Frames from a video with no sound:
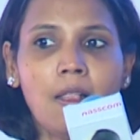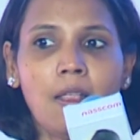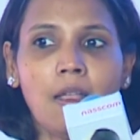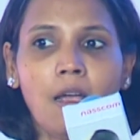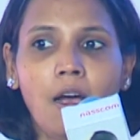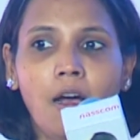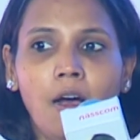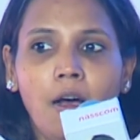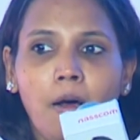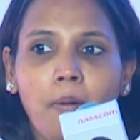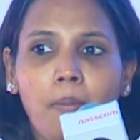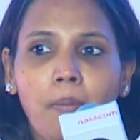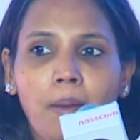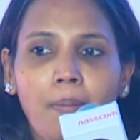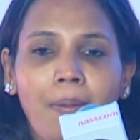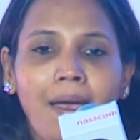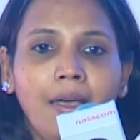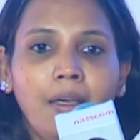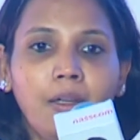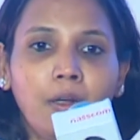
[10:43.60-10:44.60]
My
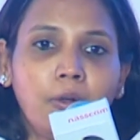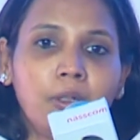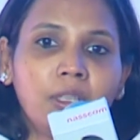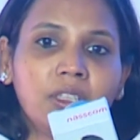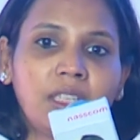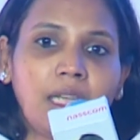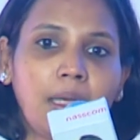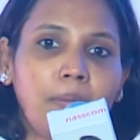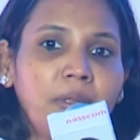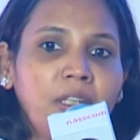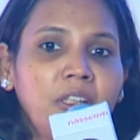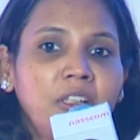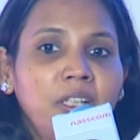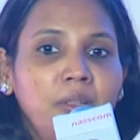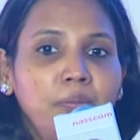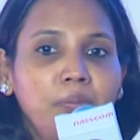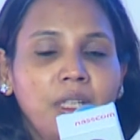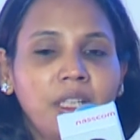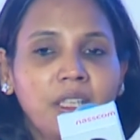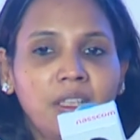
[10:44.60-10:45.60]
background is I have been a
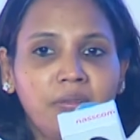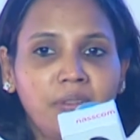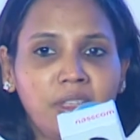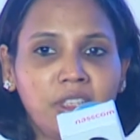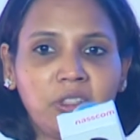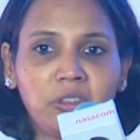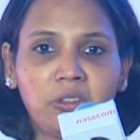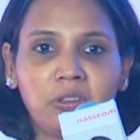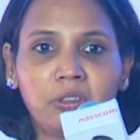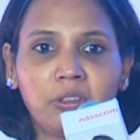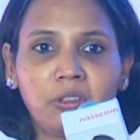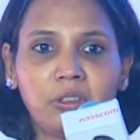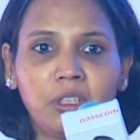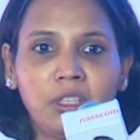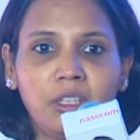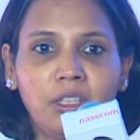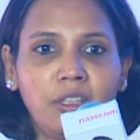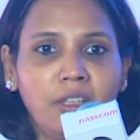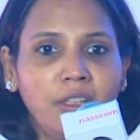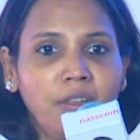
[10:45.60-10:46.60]
deep tech investor in
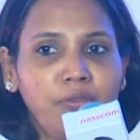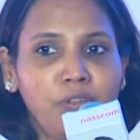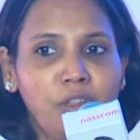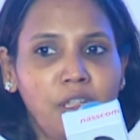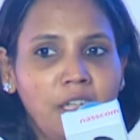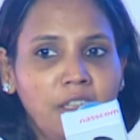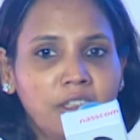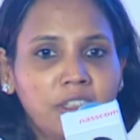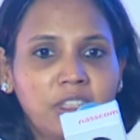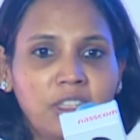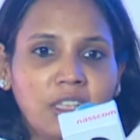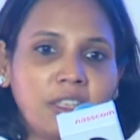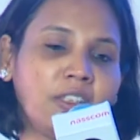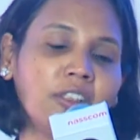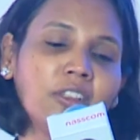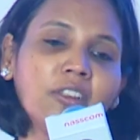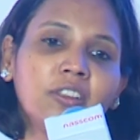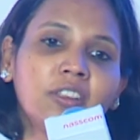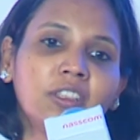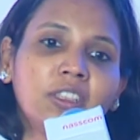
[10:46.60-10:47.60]
India for last 10
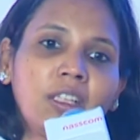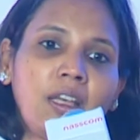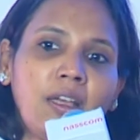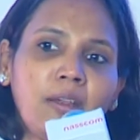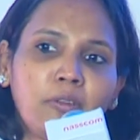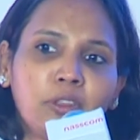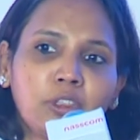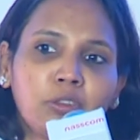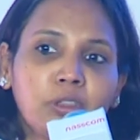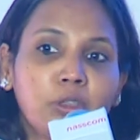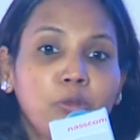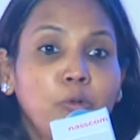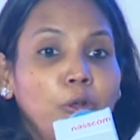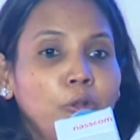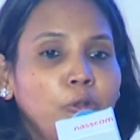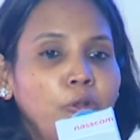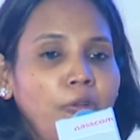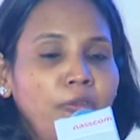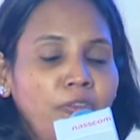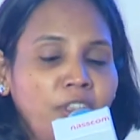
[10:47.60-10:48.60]
years. I was with
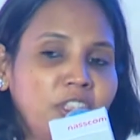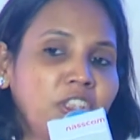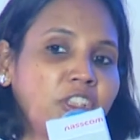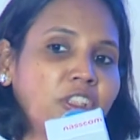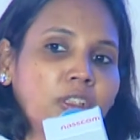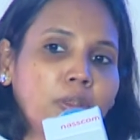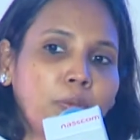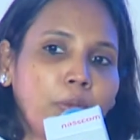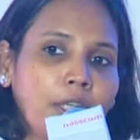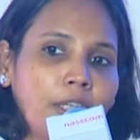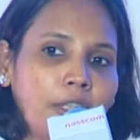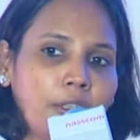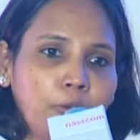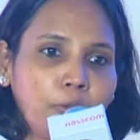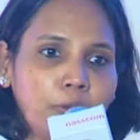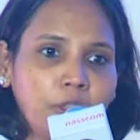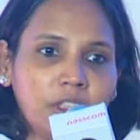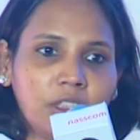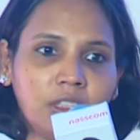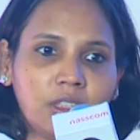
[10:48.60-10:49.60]
Qualcomm Ventures prior to
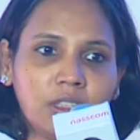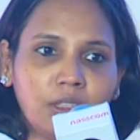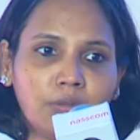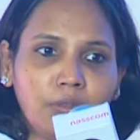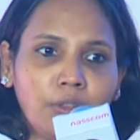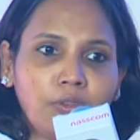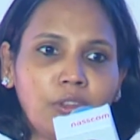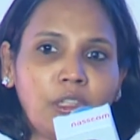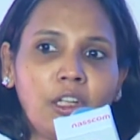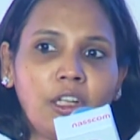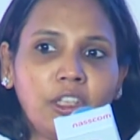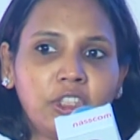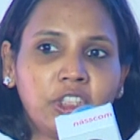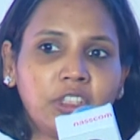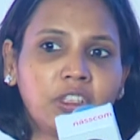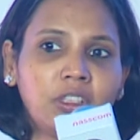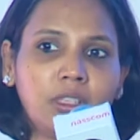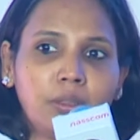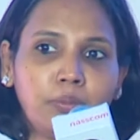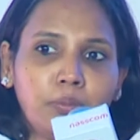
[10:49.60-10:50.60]
this. It's one of the
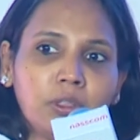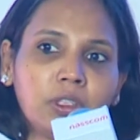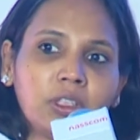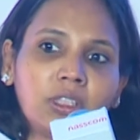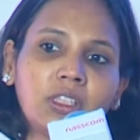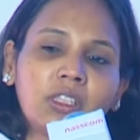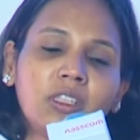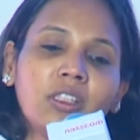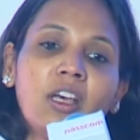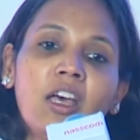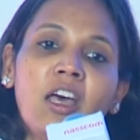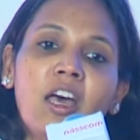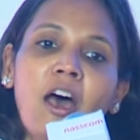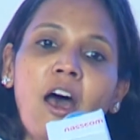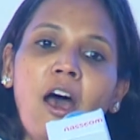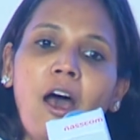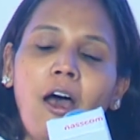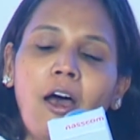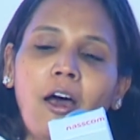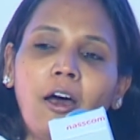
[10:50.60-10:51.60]
largest, deepest
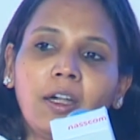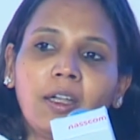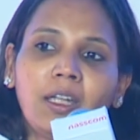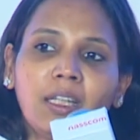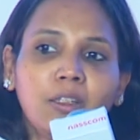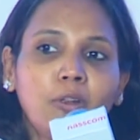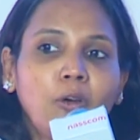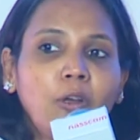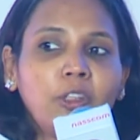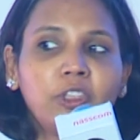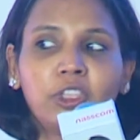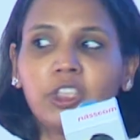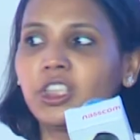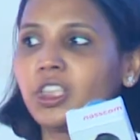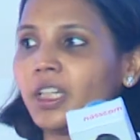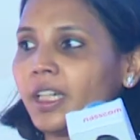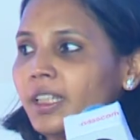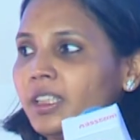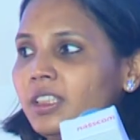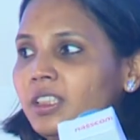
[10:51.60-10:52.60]
technology
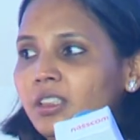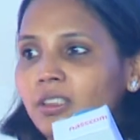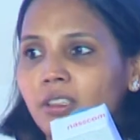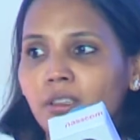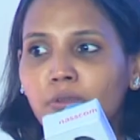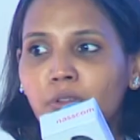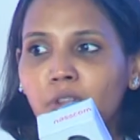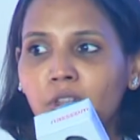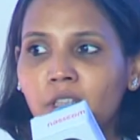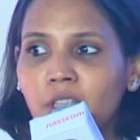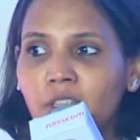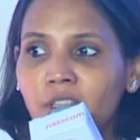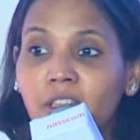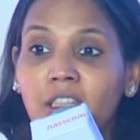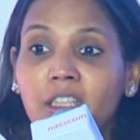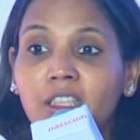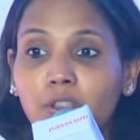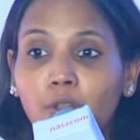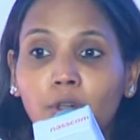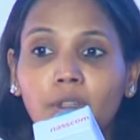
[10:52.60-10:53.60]
giants in the world. Really
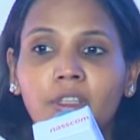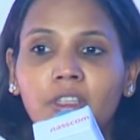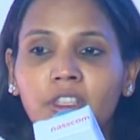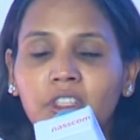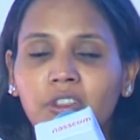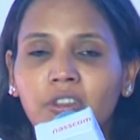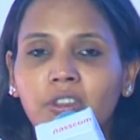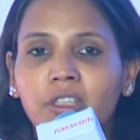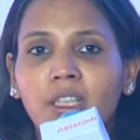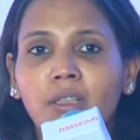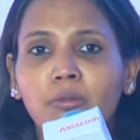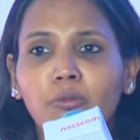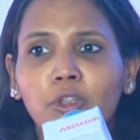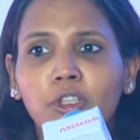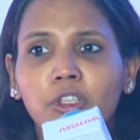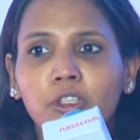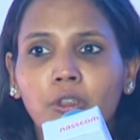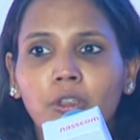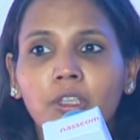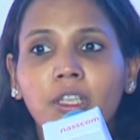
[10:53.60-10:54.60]
saw that journey, and what
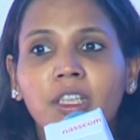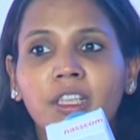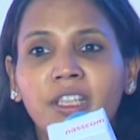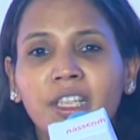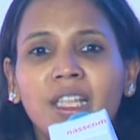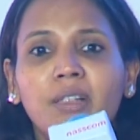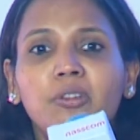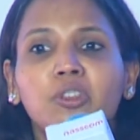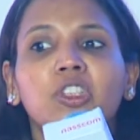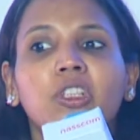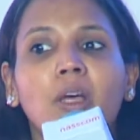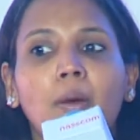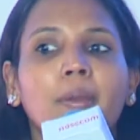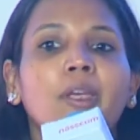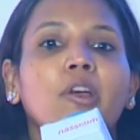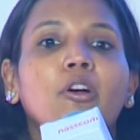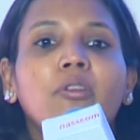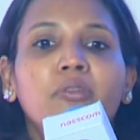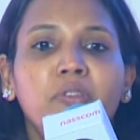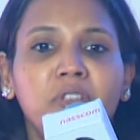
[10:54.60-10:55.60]
saw that India was coming
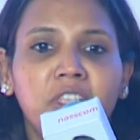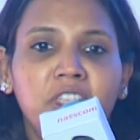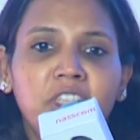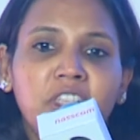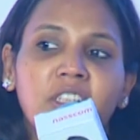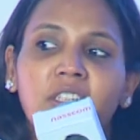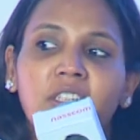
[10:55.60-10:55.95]
of age.